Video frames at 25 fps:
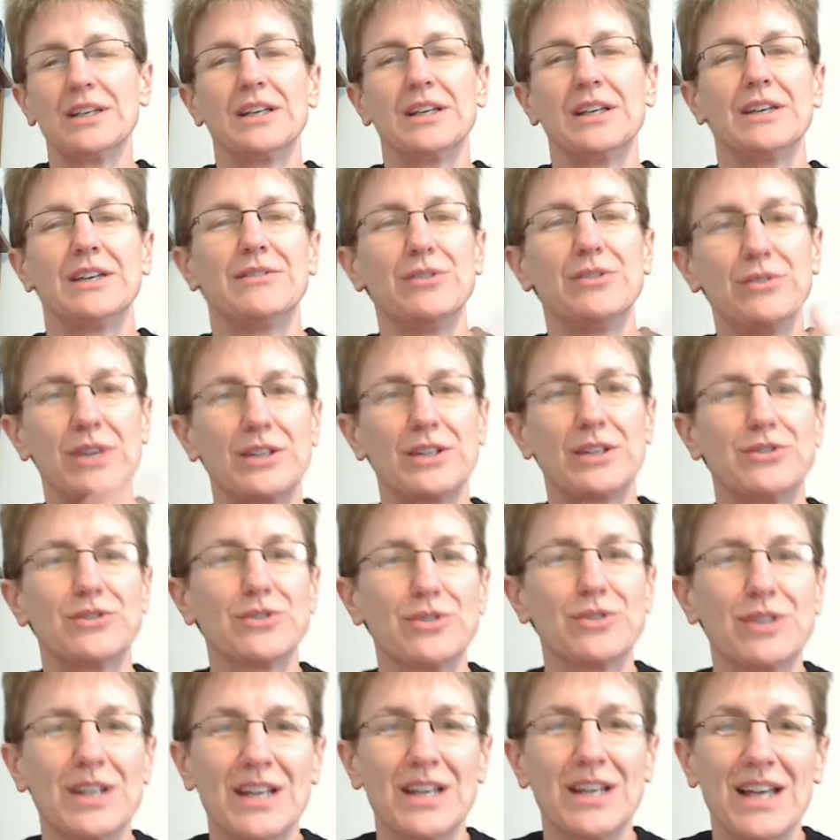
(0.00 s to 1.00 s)
if you
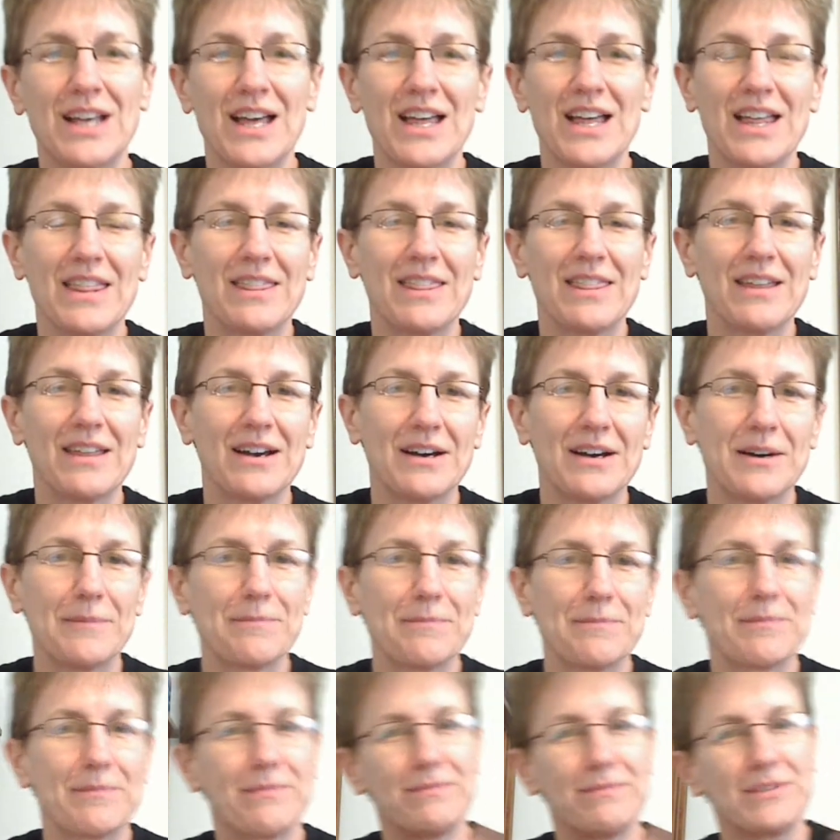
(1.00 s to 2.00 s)
entered,
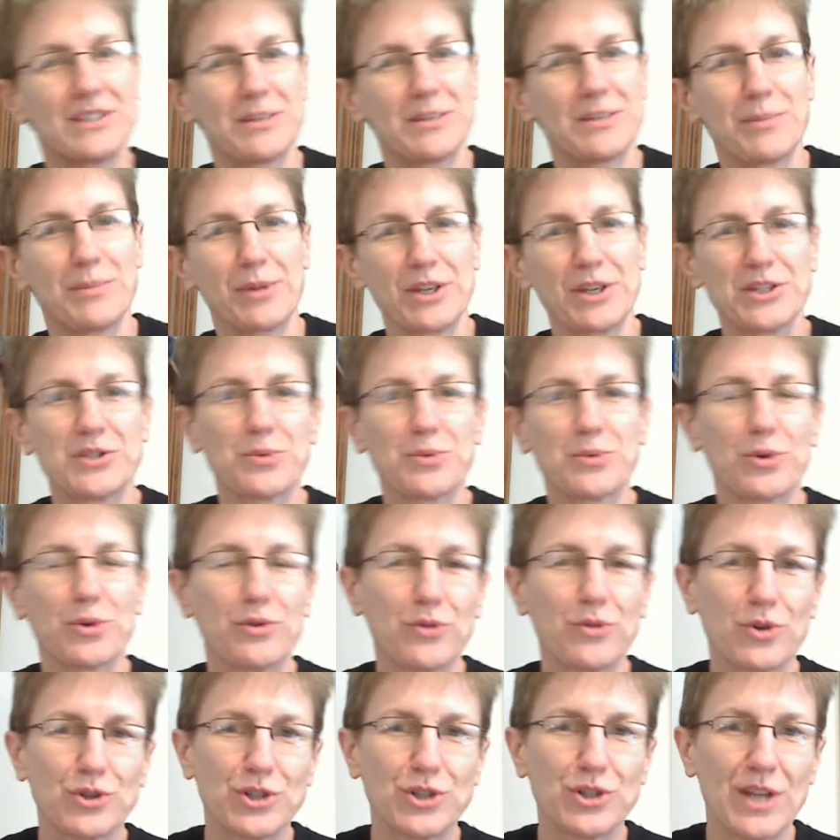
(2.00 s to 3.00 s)
the stipulations were,
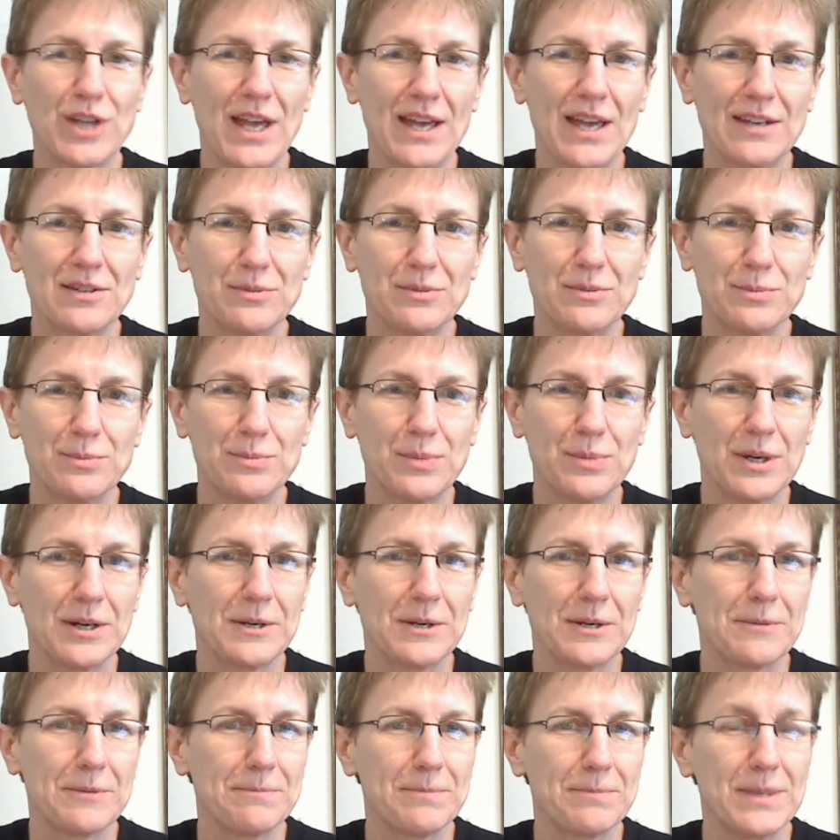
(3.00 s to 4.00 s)
of course, you had
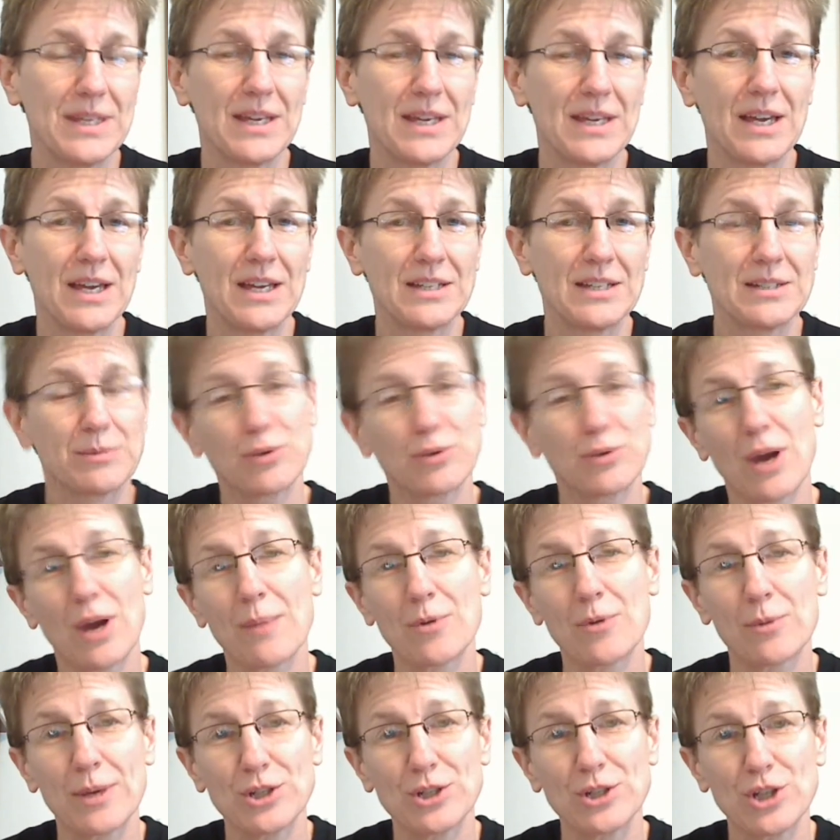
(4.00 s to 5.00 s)
to be a
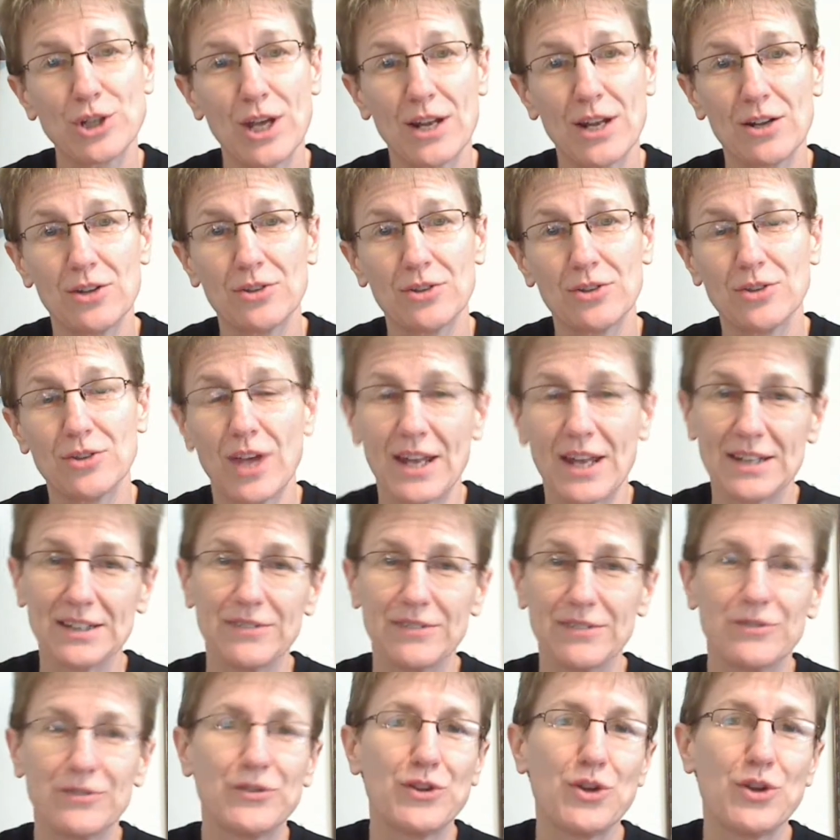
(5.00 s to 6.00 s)
subscriber to my channel, you had to
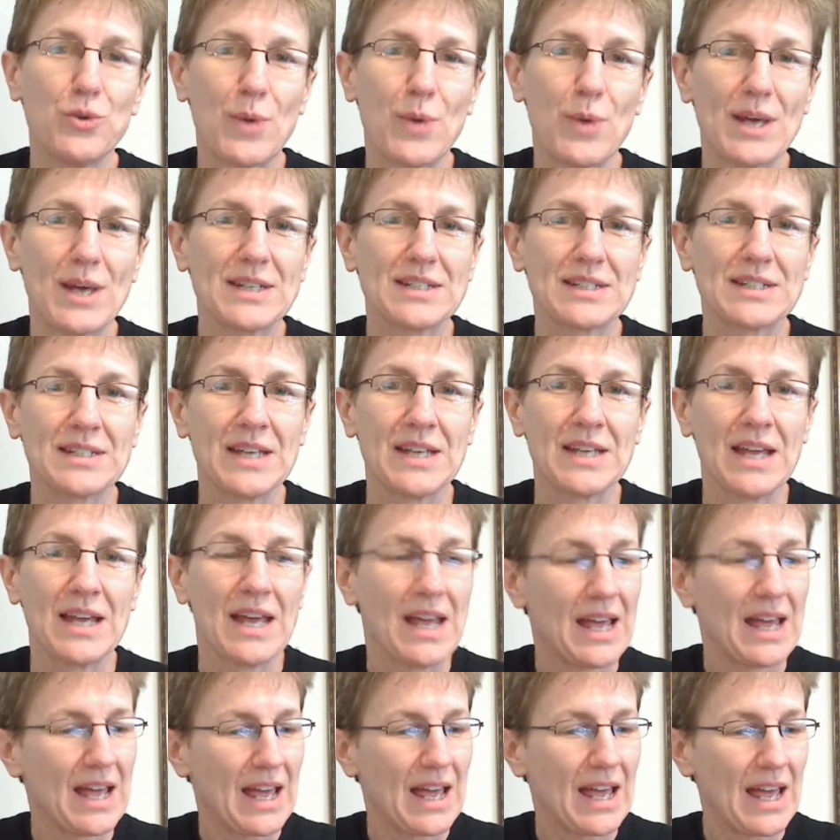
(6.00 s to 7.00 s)
live in the U.S.,
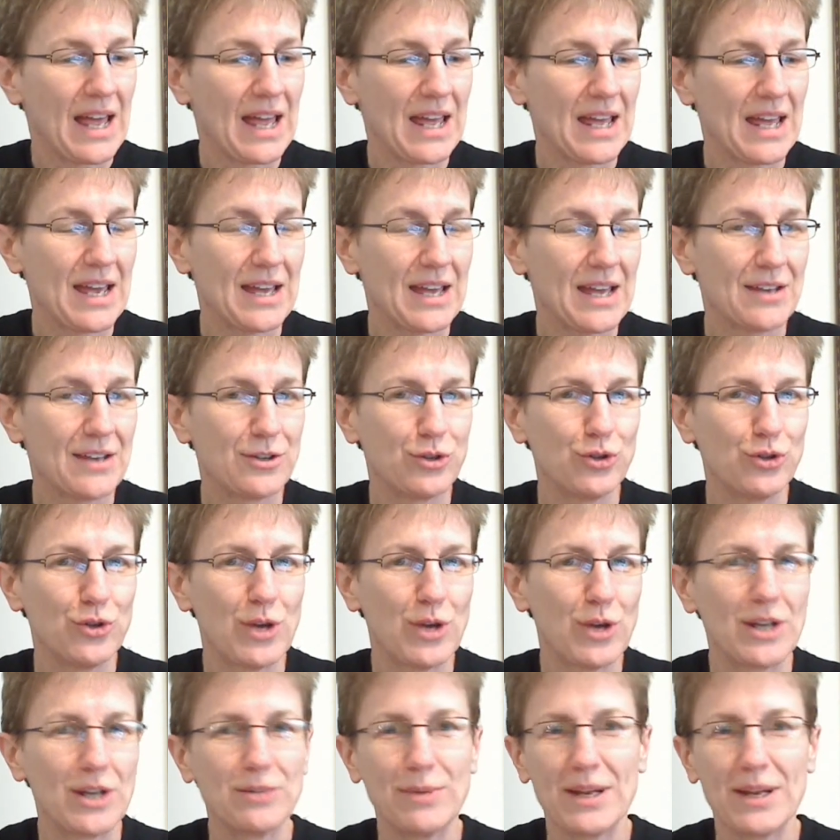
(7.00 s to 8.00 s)
and
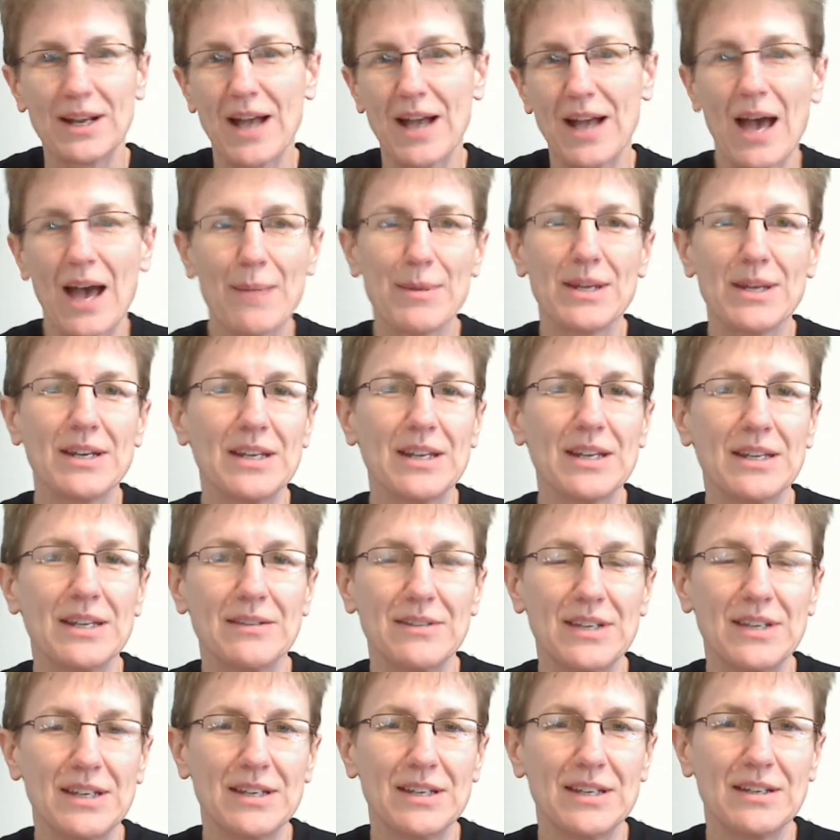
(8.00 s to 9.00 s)
you had to make a comment
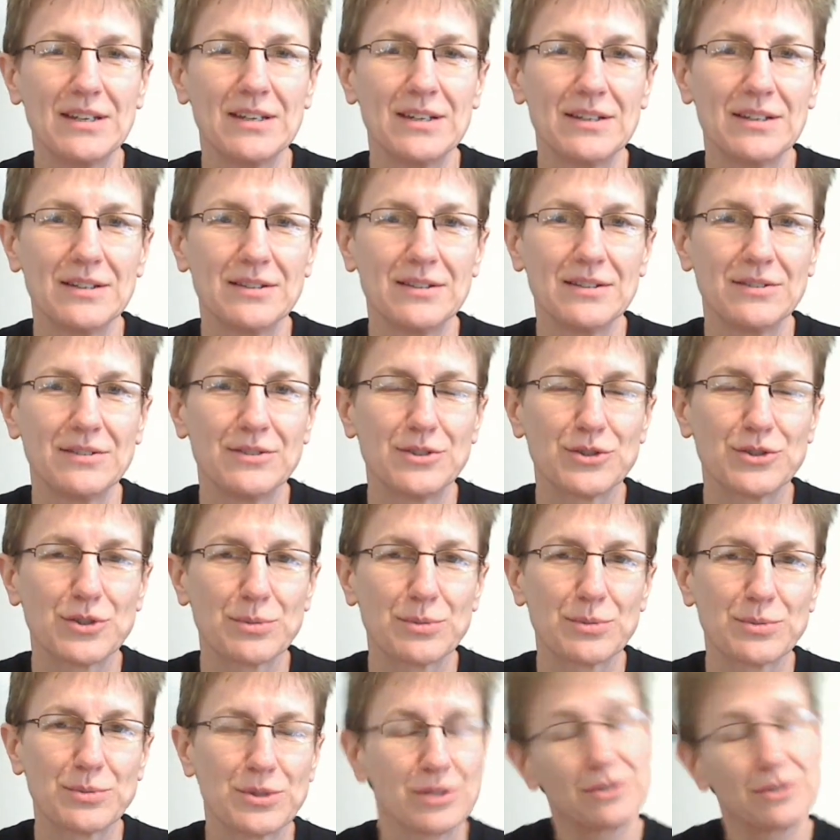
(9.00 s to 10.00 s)
in the
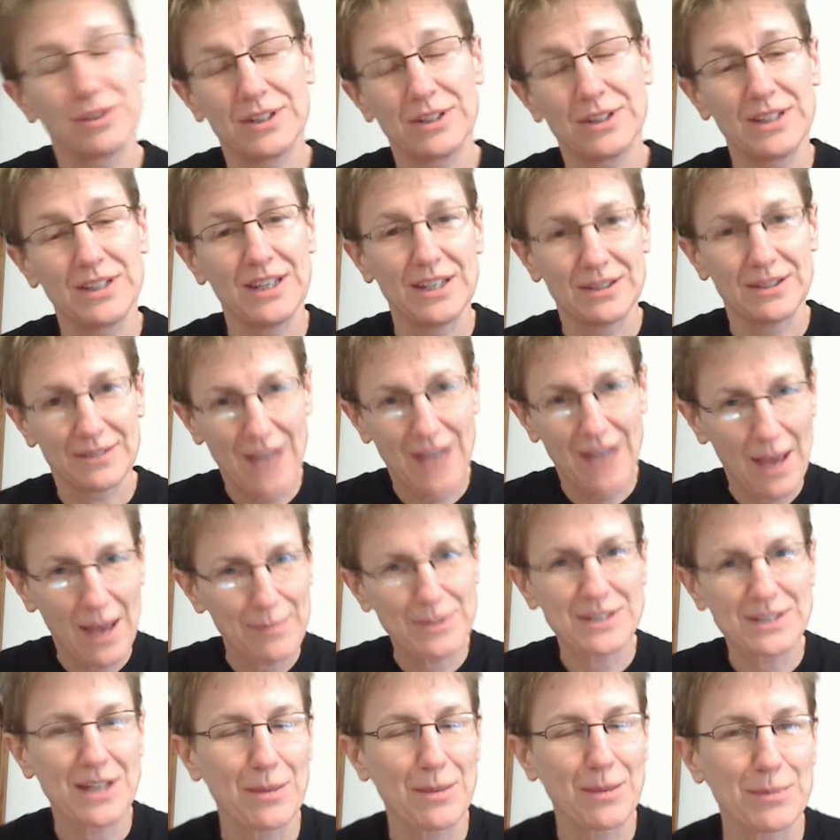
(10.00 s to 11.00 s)
description, or in the
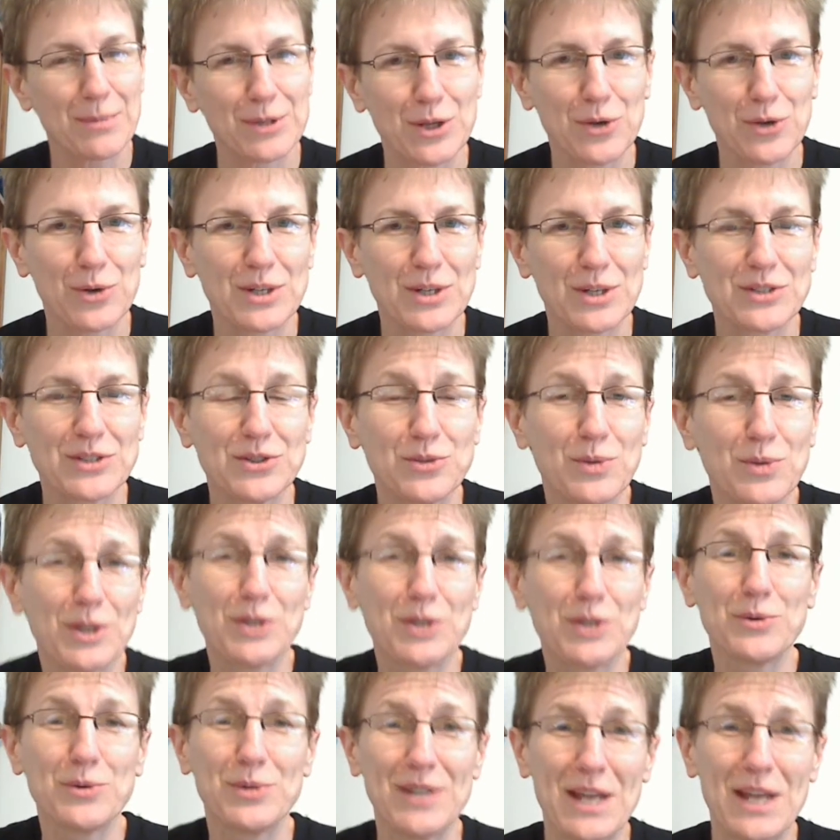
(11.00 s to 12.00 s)
comments down below as to
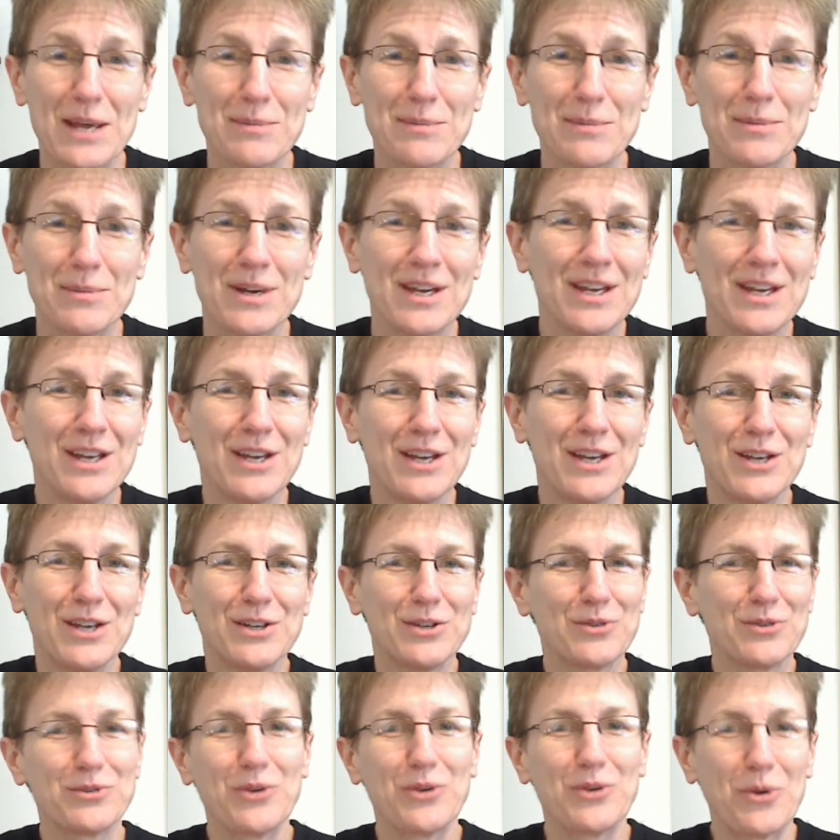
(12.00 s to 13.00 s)
what you would name
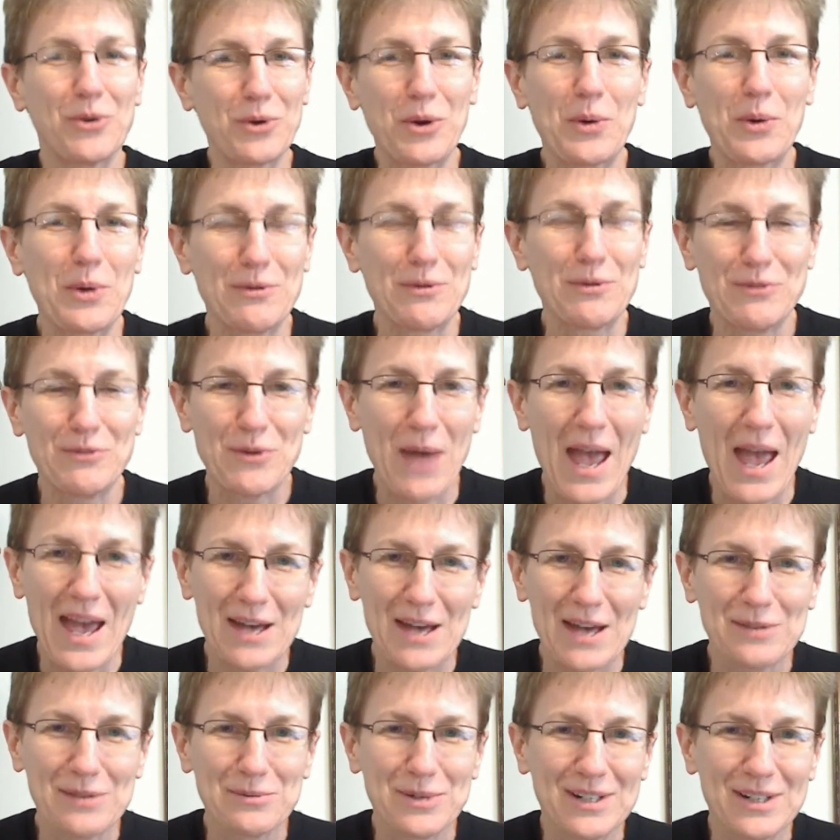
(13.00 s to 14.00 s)
your dodo if you
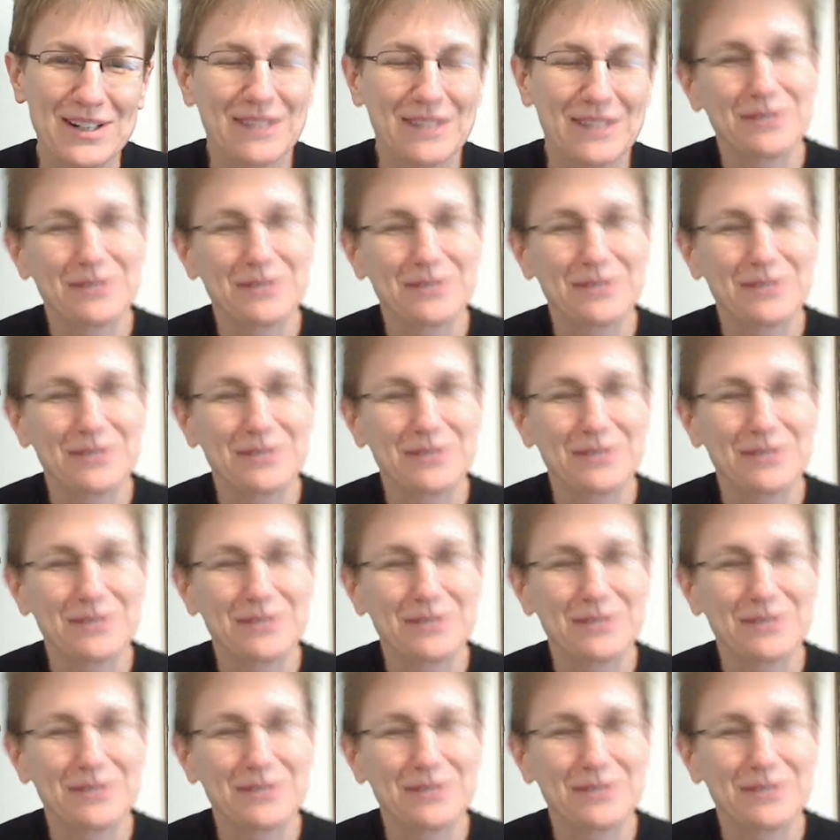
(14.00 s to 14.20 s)
had one.